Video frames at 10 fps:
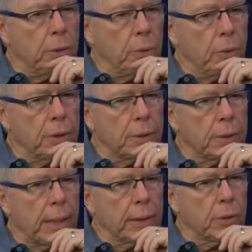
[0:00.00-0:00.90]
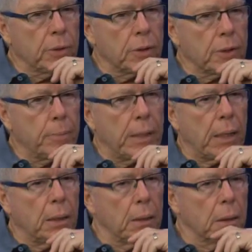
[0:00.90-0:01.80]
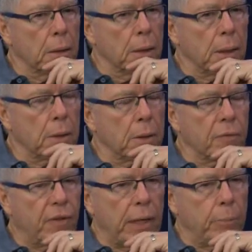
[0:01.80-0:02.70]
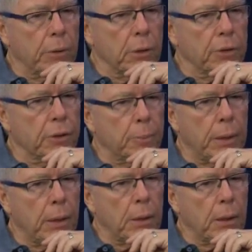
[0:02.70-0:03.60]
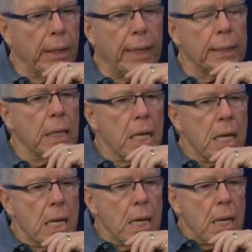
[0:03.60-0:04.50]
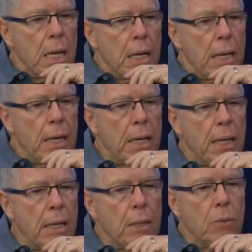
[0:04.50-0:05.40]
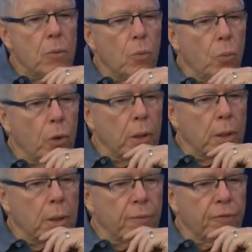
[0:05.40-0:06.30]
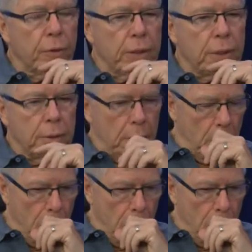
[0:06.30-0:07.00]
knew this. I could smell that this fabulous smell, and he would, for instance,